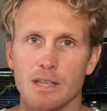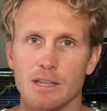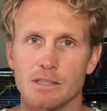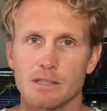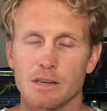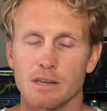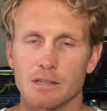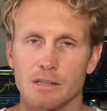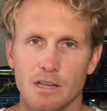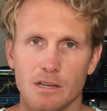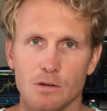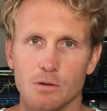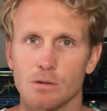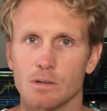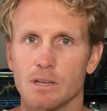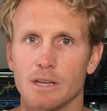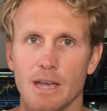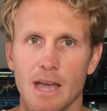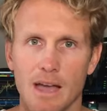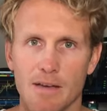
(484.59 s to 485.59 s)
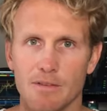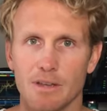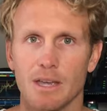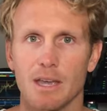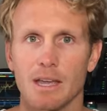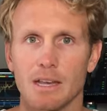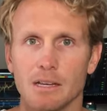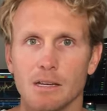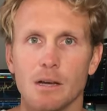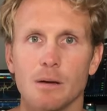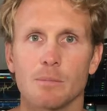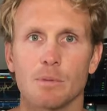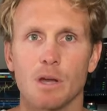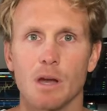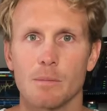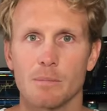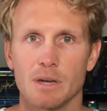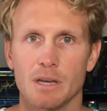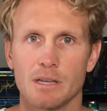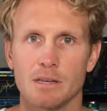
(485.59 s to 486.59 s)
That's continually having income
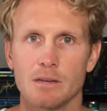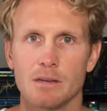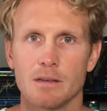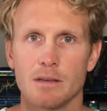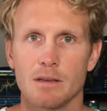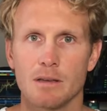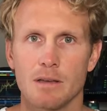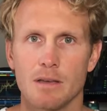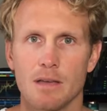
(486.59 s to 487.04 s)
come in